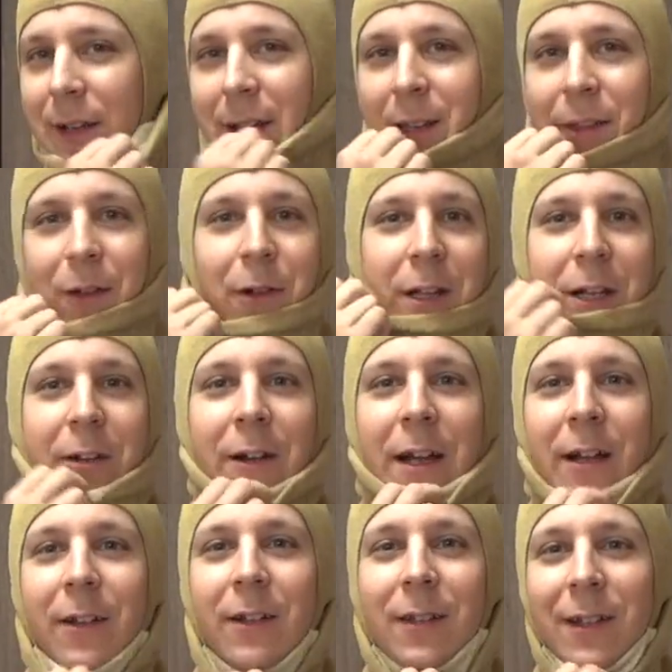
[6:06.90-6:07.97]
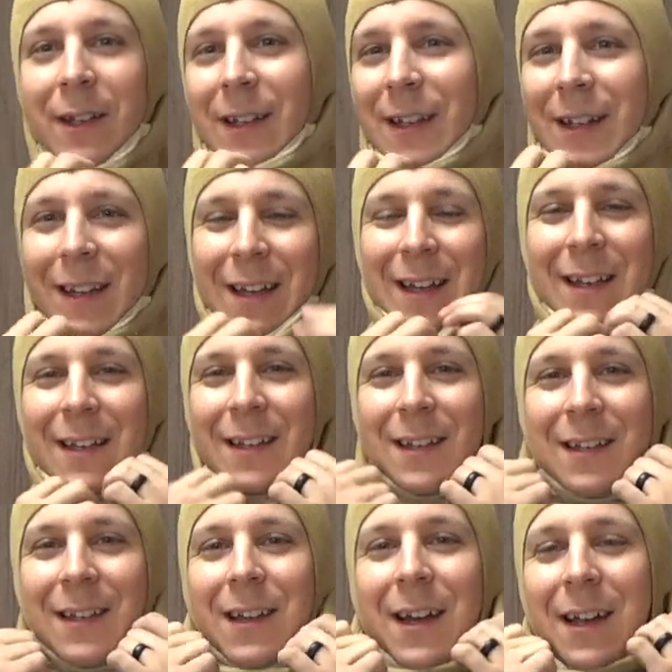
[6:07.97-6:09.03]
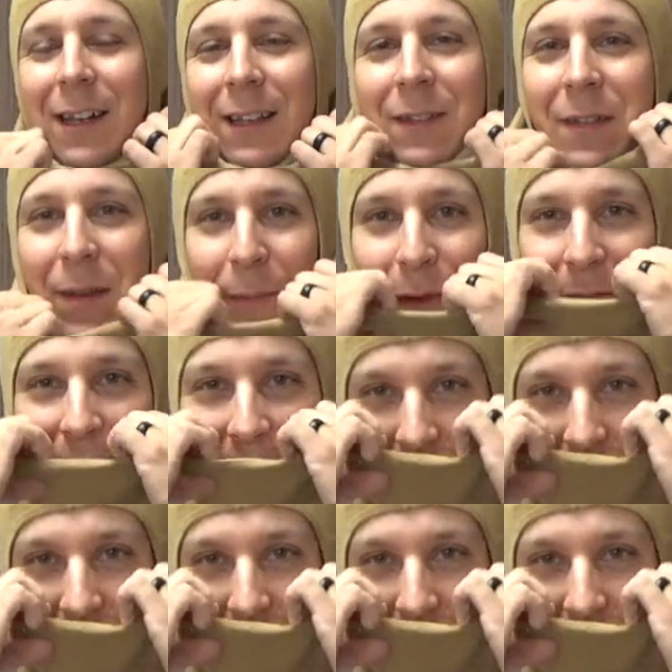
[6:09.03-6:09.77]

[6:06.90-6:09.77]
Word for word: and the Holy Grail. God, I love that movie.